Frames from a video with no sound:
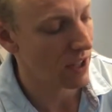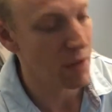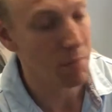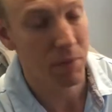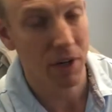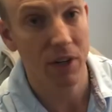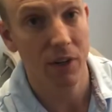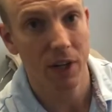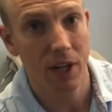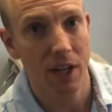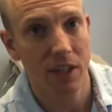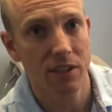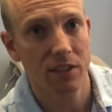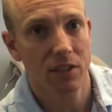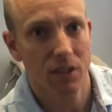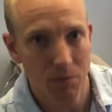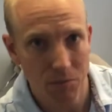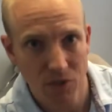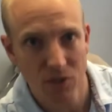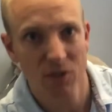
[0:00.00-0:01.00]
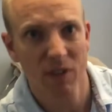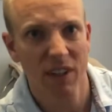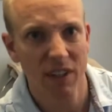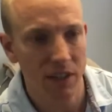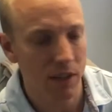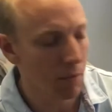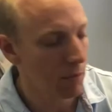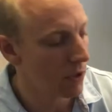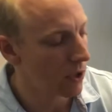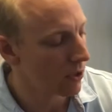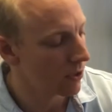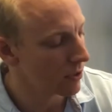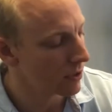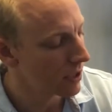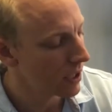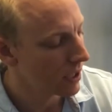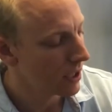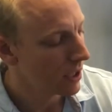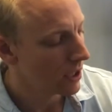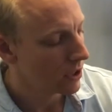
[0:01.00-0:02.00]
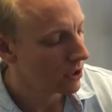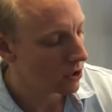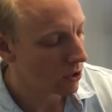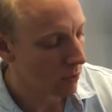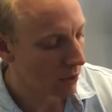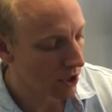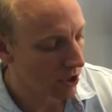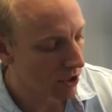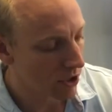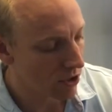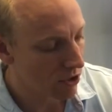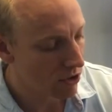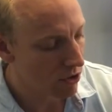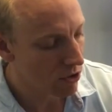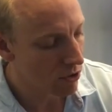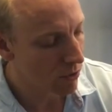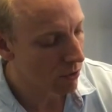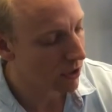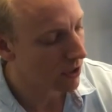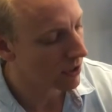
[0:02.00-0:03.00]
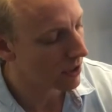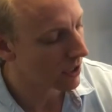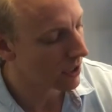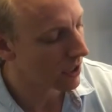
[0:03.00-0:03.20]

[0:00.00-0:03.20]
periosteum surrounding the bone. So what you could do